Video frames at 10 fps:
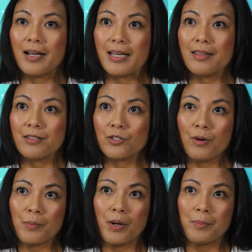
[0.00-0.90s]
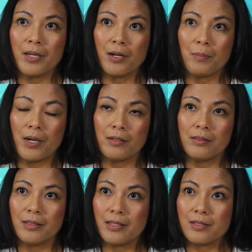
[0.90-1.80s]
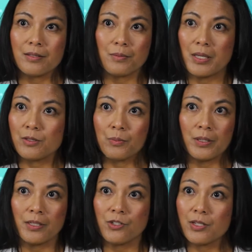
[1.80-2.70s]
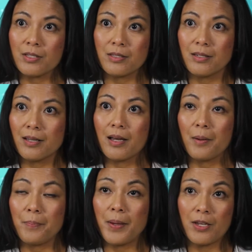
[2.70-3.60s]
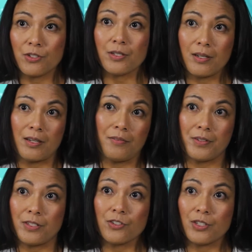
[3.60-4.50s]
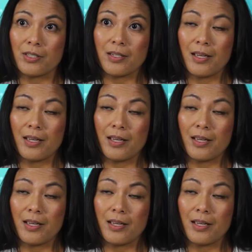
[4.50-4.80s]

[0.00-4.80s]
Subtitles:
In the direct primary care model, it's really just a patient and a physician,